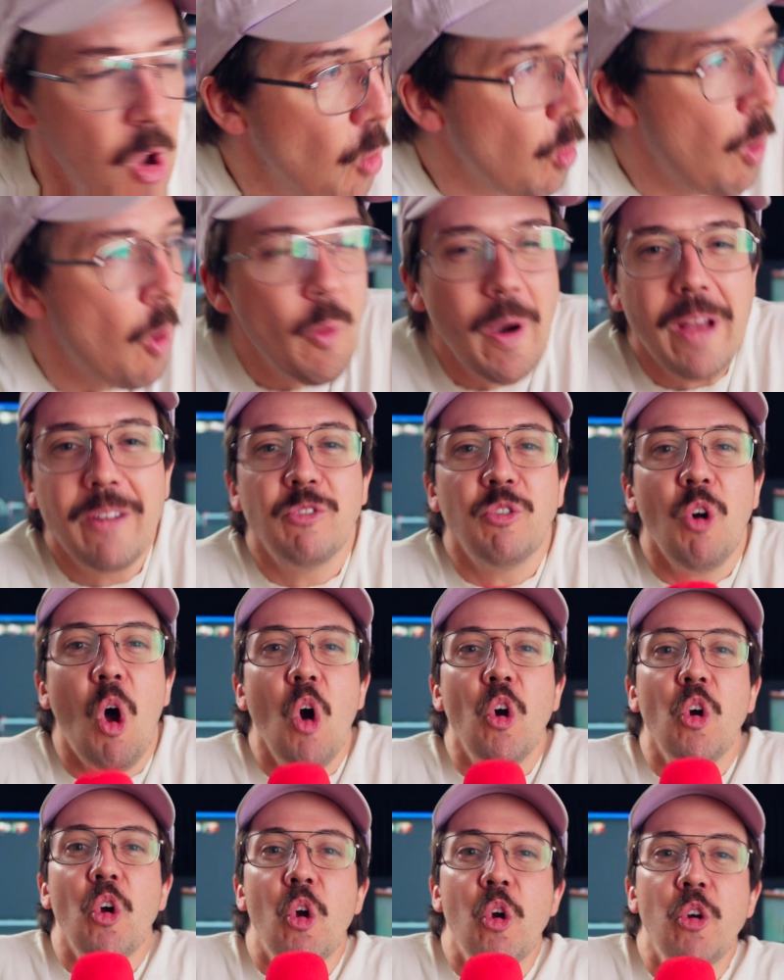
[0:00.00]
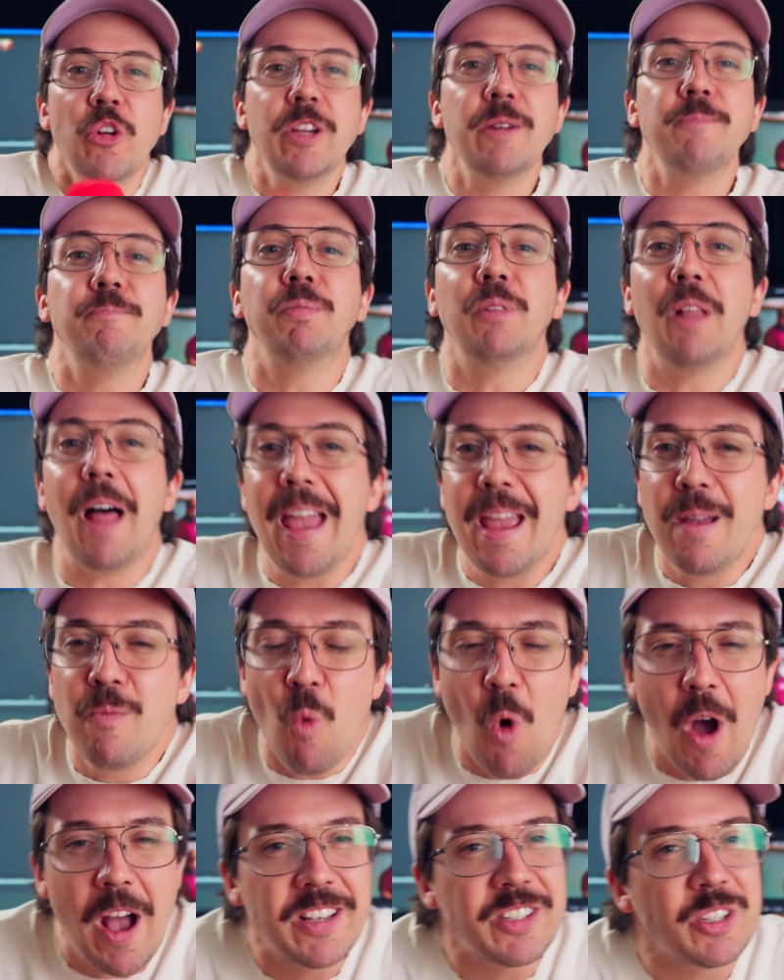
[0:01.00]
What went wrong? Who do you blame?
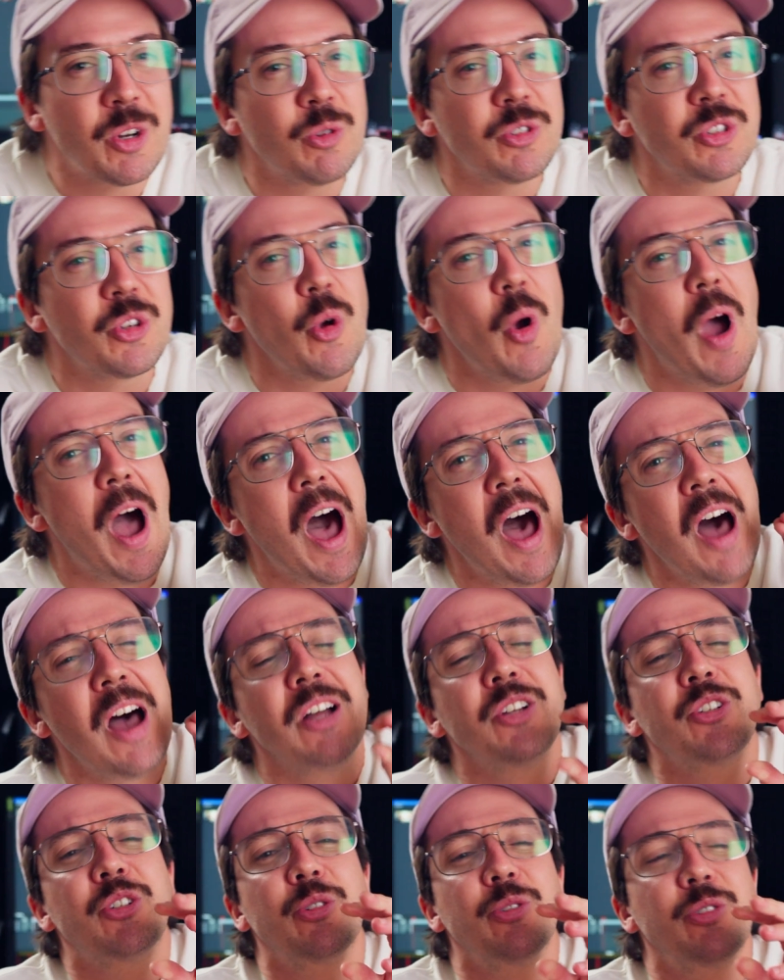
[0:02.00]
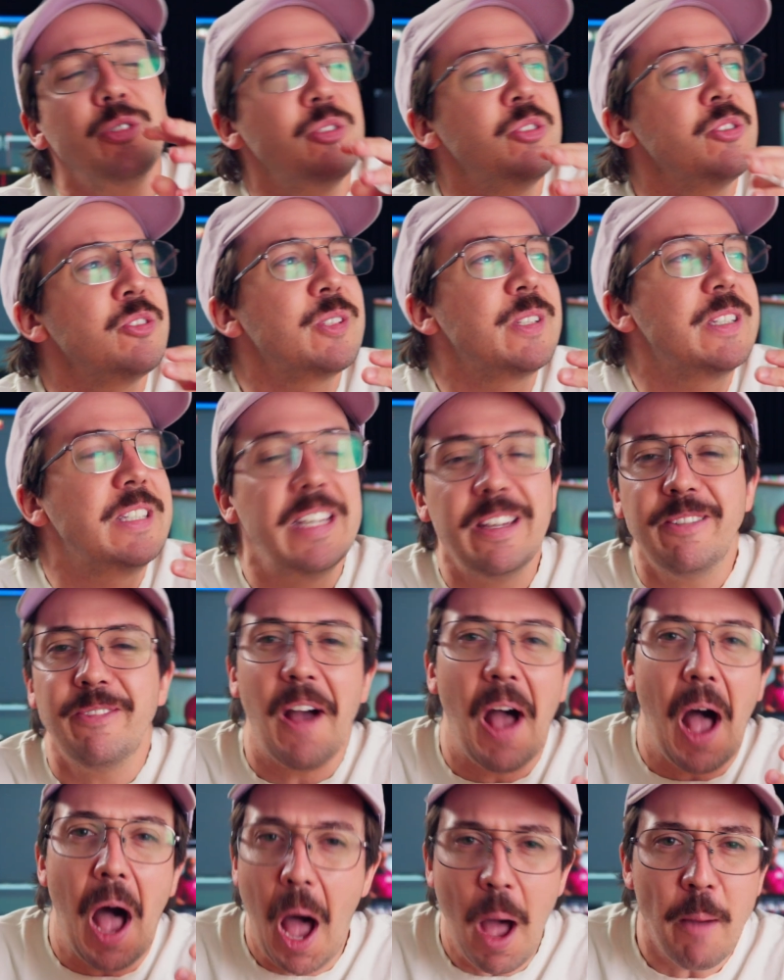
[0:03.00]
Why is it all so hard? Should you just give
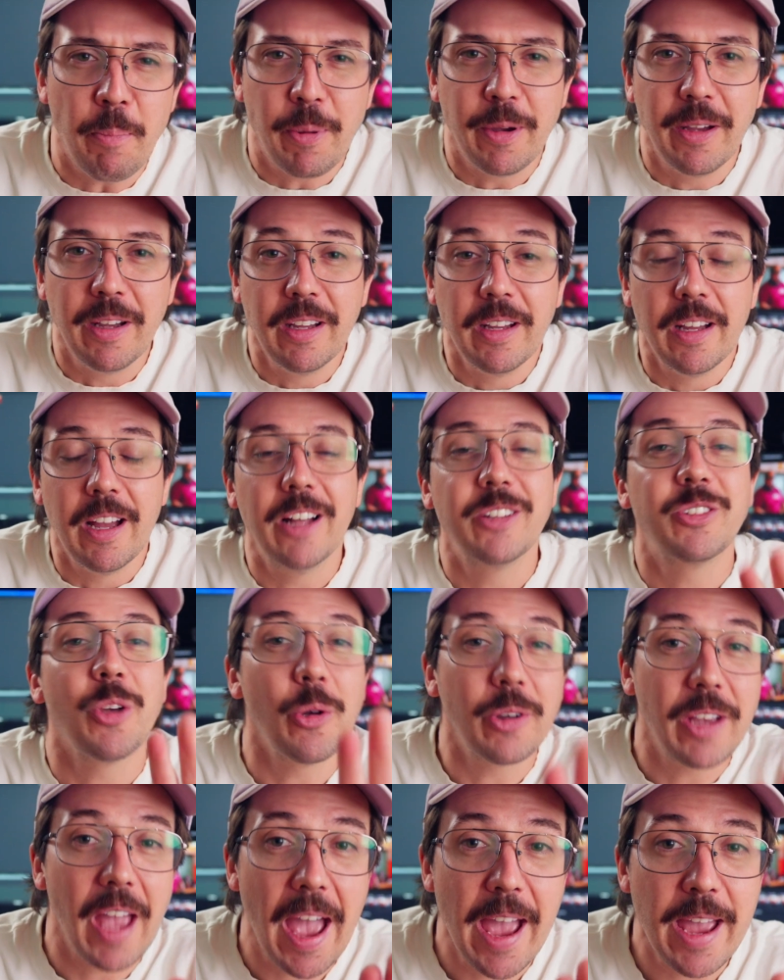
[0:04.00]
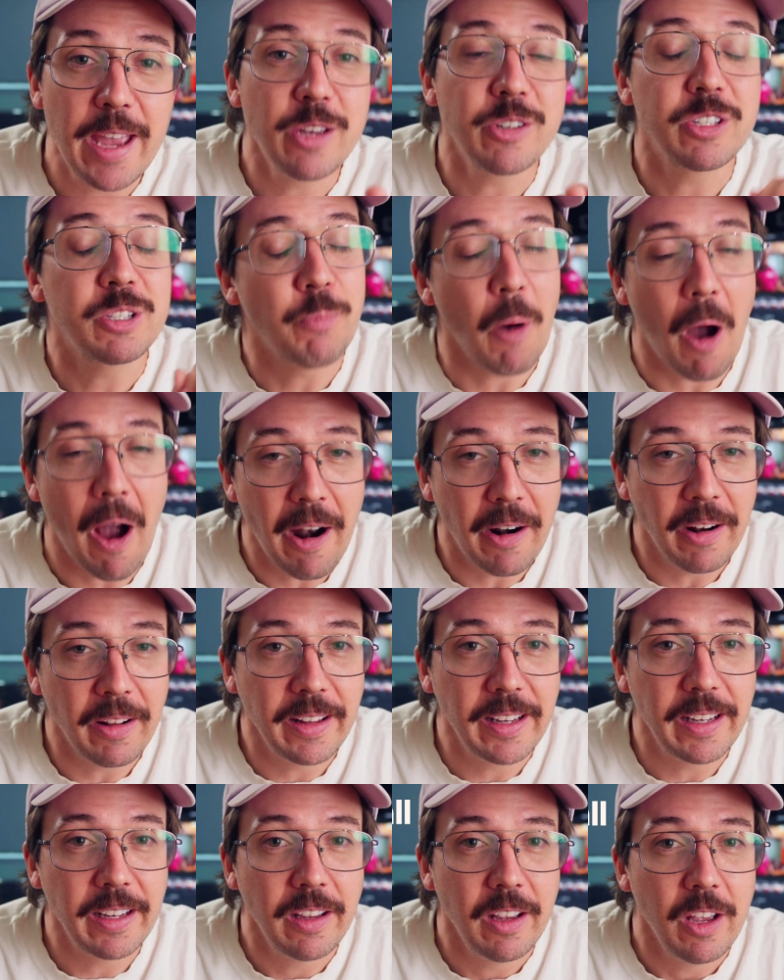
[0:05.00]
up? It's okay, you're
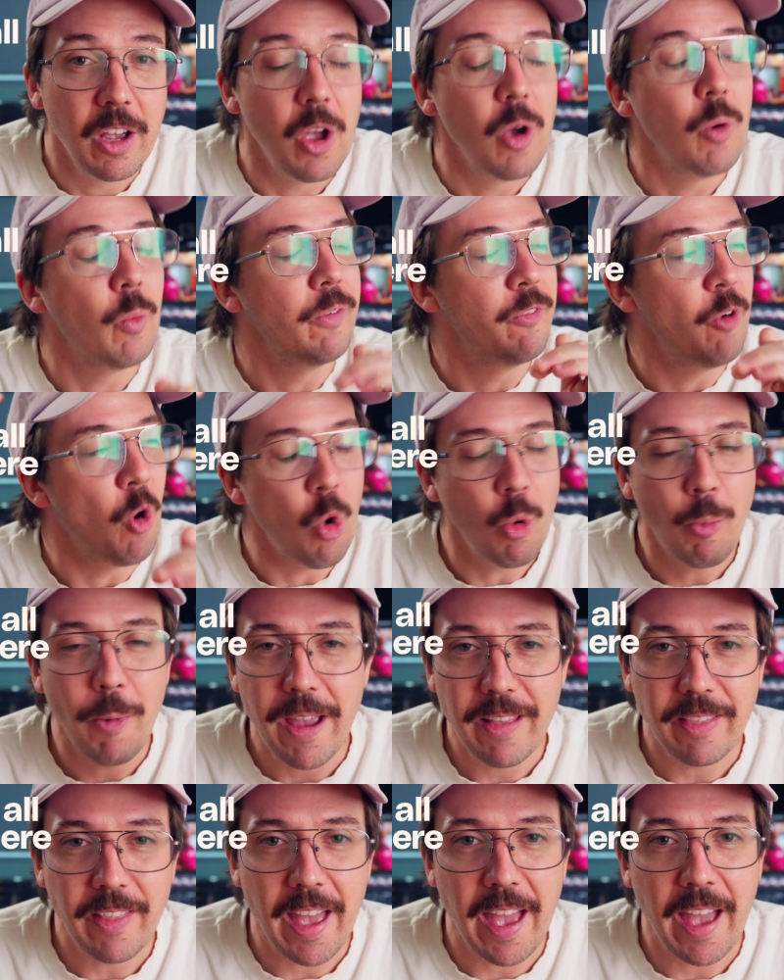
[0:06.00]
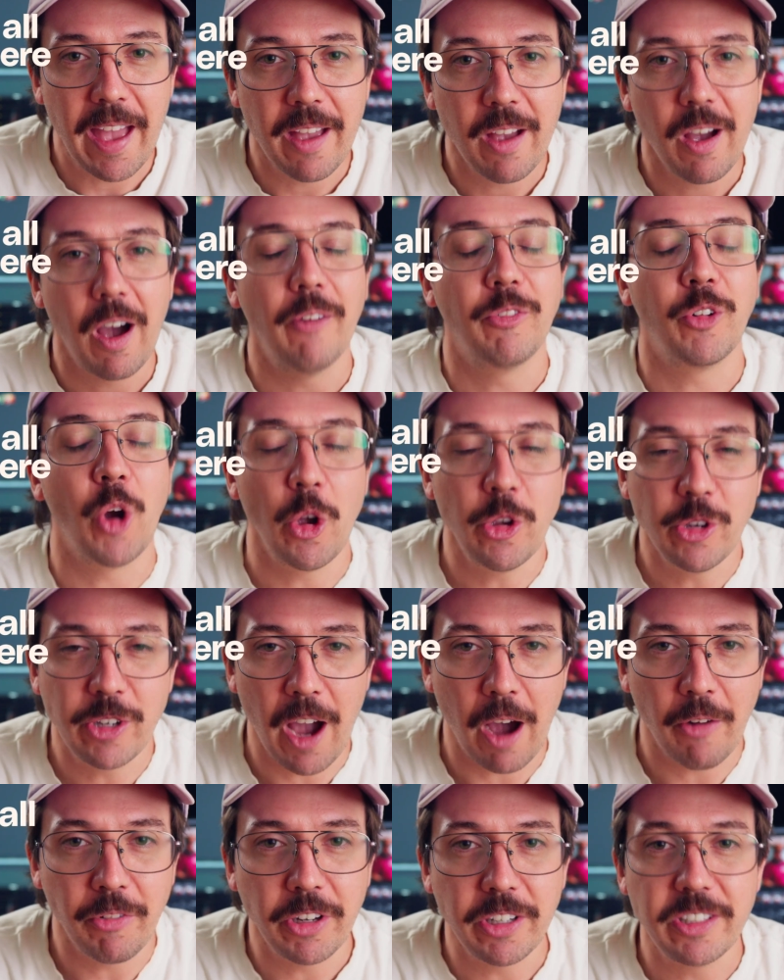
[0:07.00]
spiraling. We've all been there. I've got you
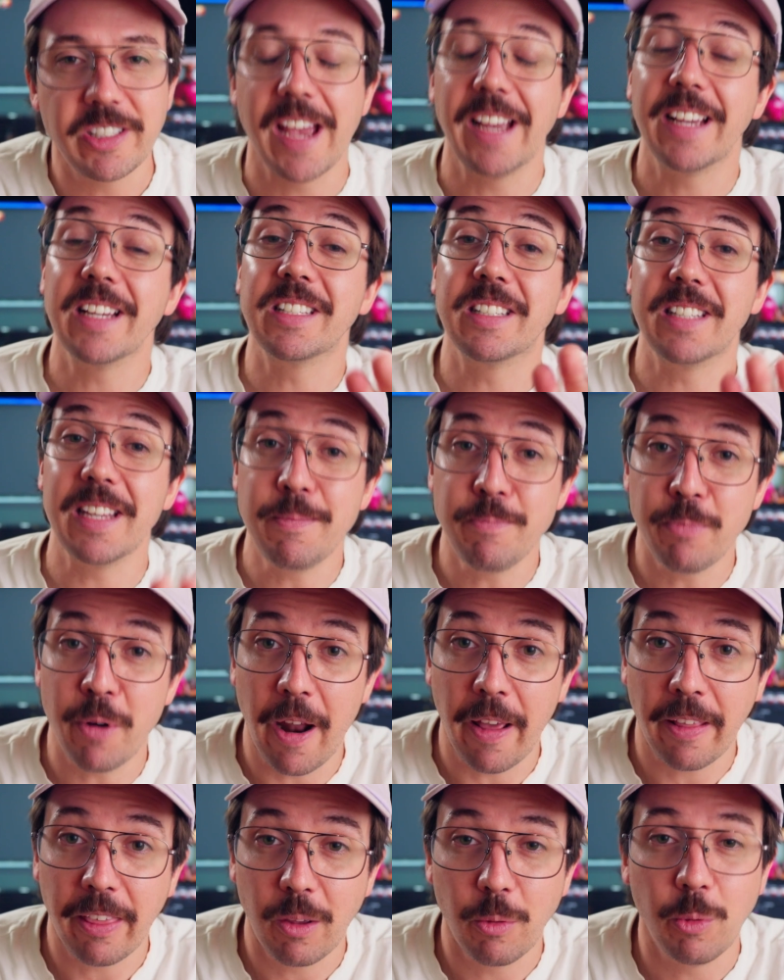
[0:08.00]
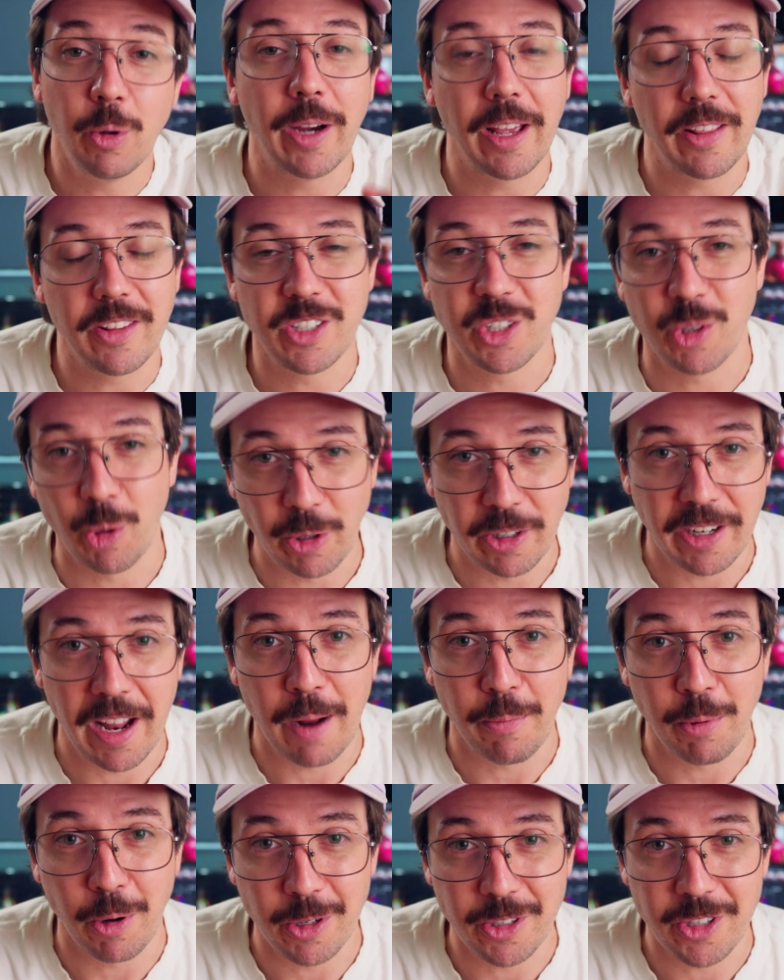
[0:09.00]
covered. Take a deep breath. We'll get this sorted
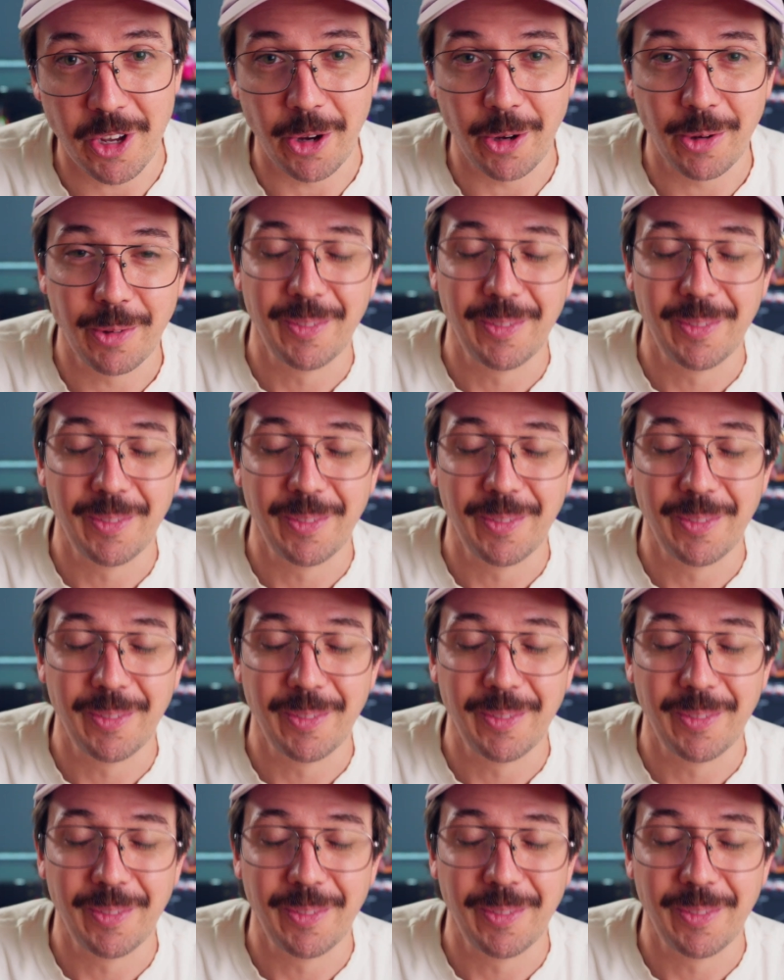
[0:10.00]
out pronto.